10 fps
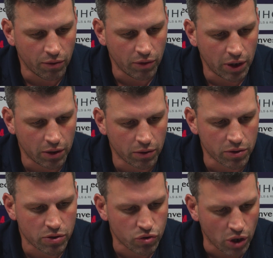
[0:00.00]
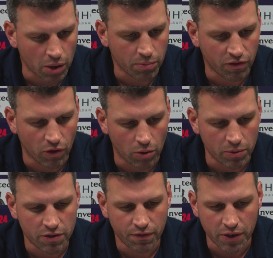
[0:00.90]
really good, strong
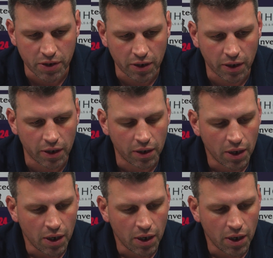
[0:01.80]
performance physically.